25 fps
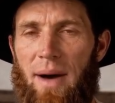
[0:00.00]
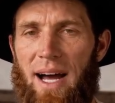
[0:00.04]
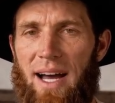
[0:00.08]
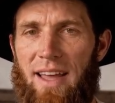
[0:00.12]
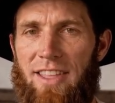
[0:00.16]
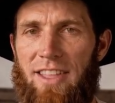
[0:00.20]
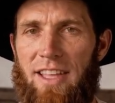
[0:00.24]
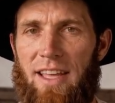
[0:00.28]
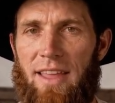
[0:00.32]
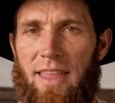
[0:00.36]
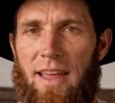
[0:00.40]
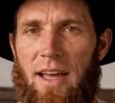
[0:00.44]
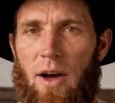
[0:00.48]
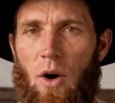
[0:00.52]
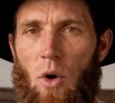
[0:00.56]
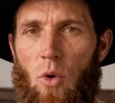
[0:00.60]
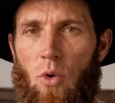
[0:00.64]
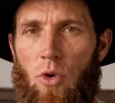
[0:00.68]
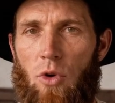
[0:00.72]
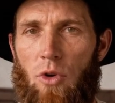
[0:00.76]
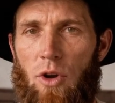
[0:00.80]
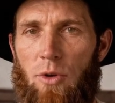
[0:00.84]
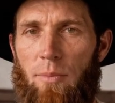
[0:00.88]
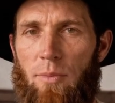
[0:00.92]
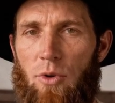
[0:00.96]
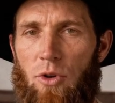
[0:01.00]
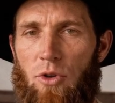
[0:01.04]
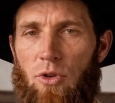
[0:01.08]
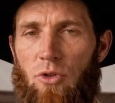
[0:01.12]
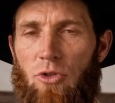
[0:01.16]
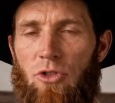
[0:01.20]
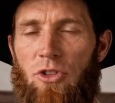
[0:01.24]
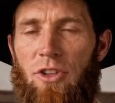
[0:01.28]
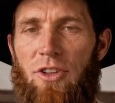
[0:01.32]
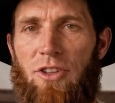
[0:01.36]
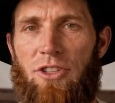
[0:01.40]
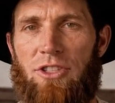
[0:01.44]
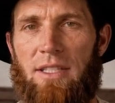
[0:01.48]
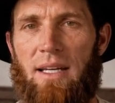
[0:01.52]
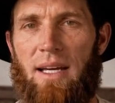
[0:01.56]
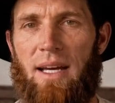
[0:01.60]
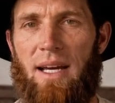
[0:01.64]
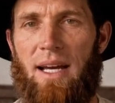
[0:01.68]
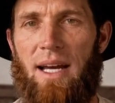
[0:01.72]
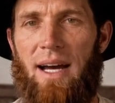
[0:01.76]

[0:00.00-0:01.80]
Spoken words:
masking the odor it produces,